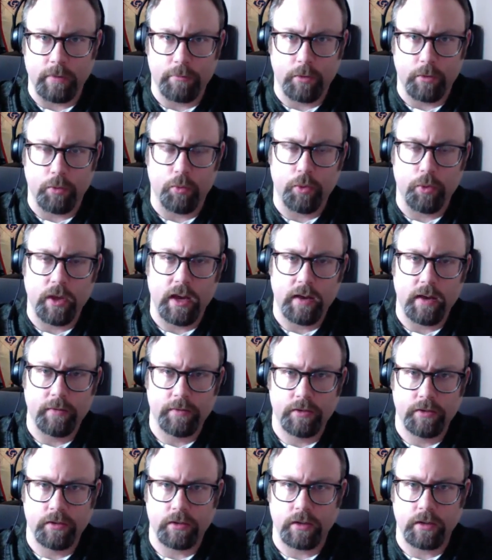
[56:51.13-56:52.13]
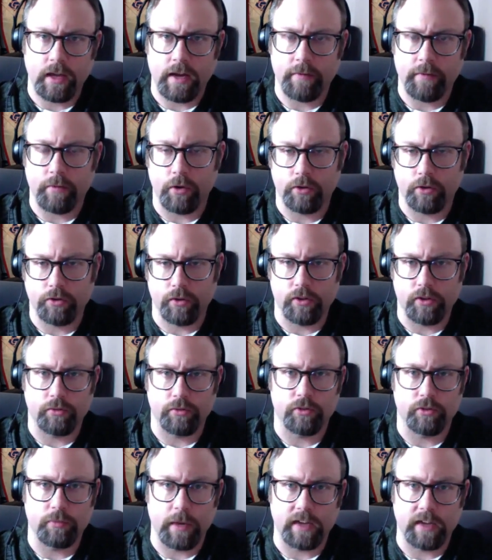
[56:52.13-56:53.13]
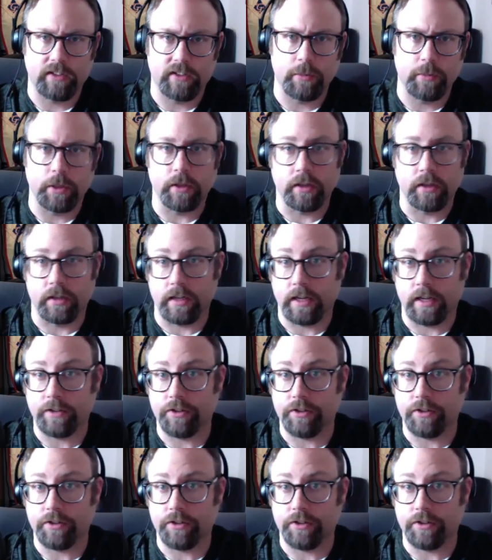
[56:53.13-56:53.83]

But we have to have also this responsibility not